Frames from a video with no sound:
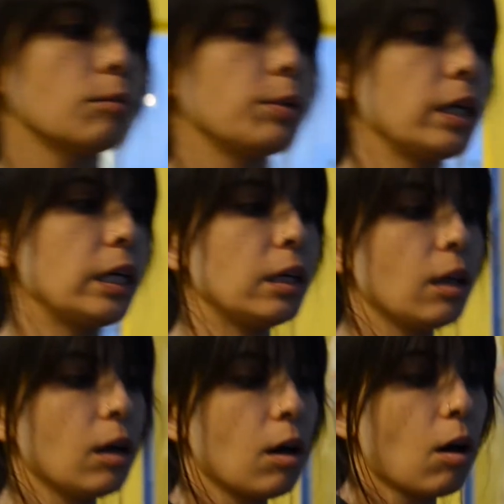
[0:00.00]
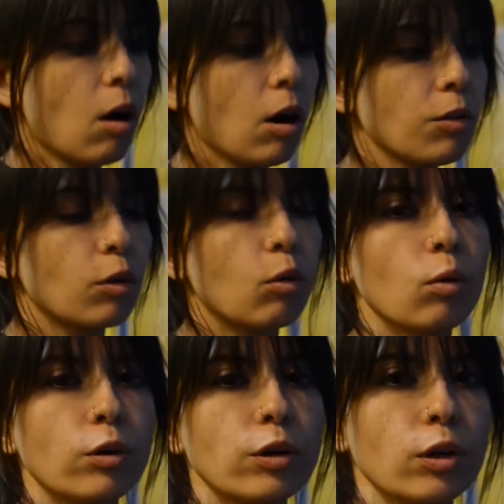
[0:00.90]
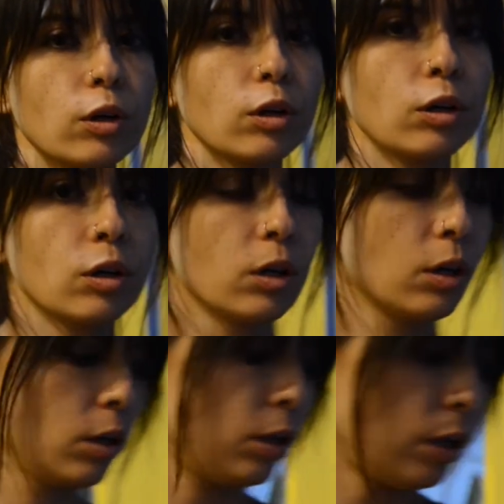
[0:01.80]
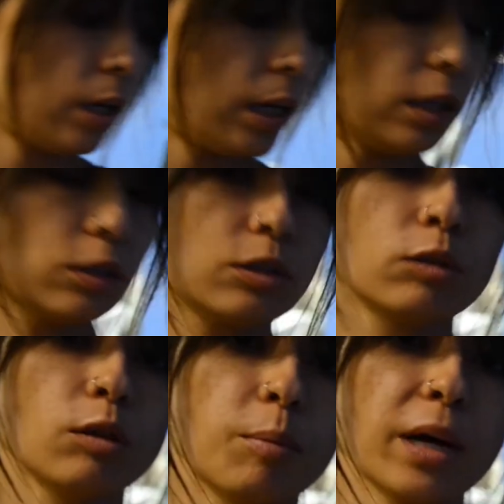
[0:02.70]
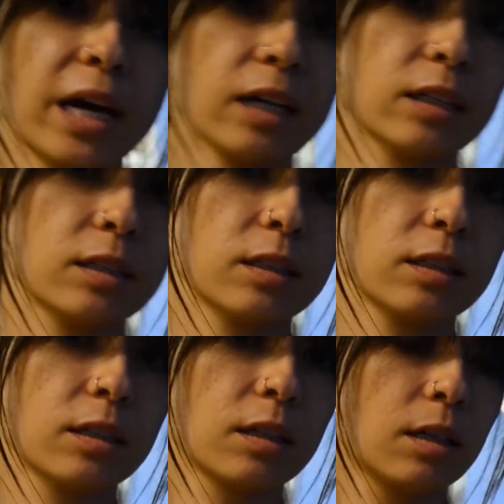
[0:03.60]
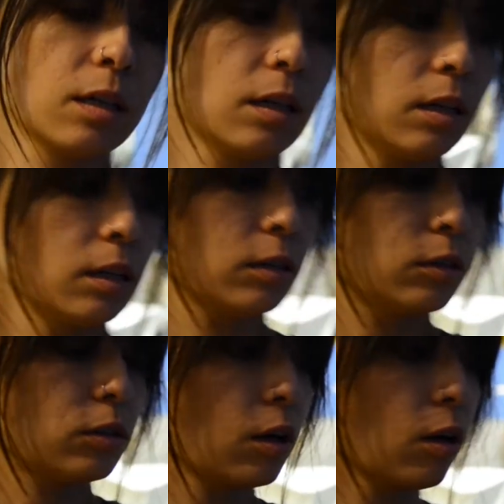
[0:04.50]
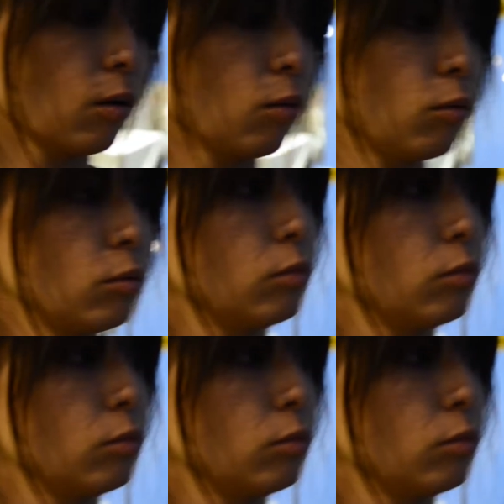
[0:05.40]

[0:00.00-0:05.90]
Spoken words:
be on the corner into the pecs. So